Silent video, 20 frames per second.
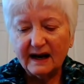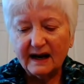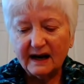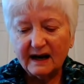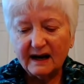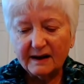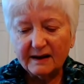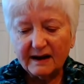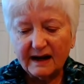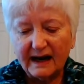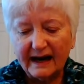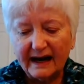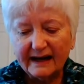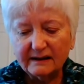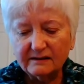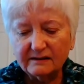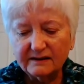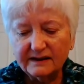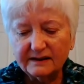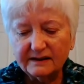
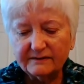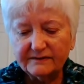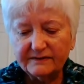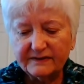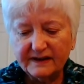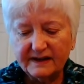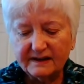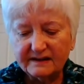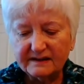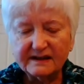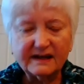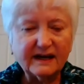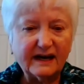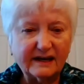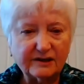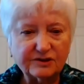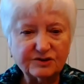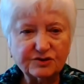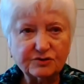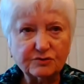I live in
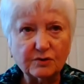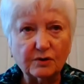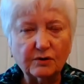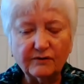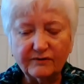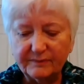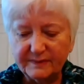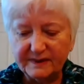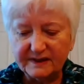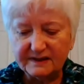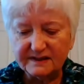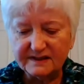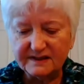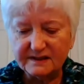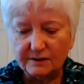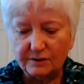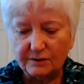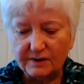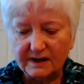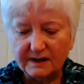Cottage Grove,
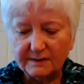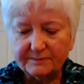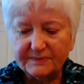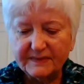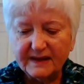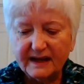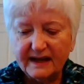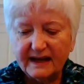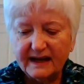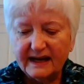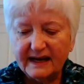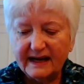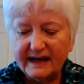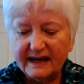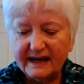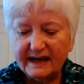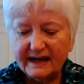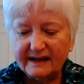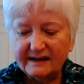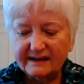Minnesota,
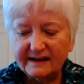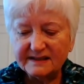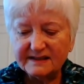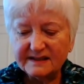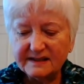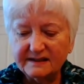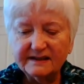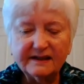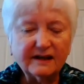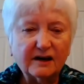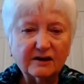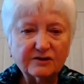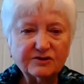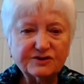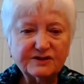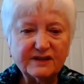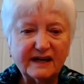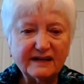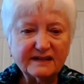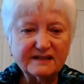and that's in the
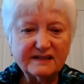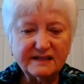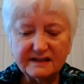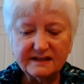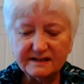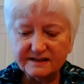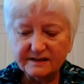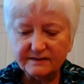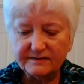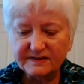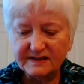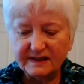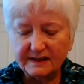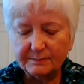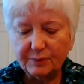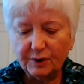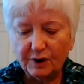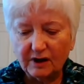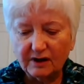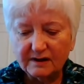Archdiocese of
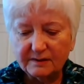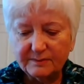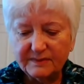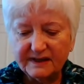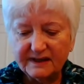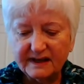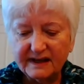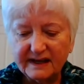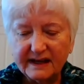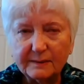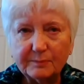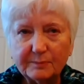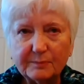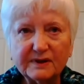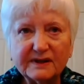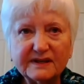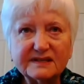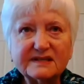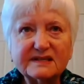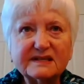St. Paul in
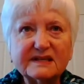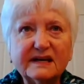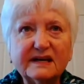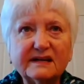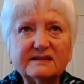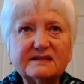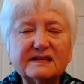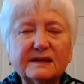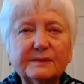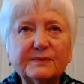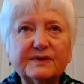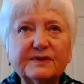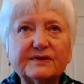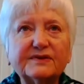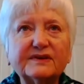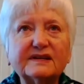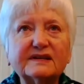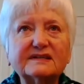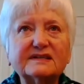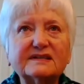Minneapolis. And some of the
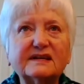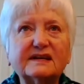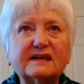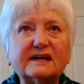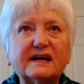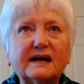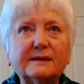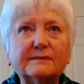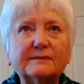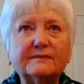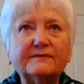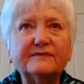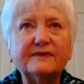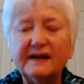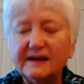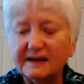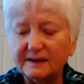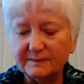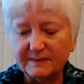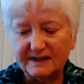things that I'm
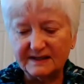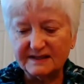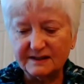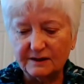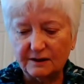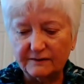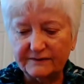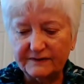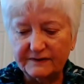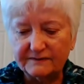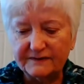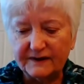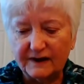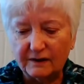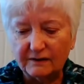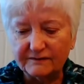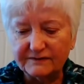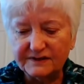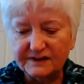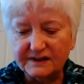finding myself
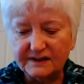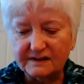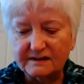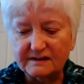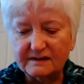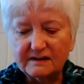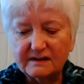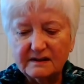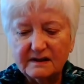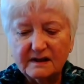involved in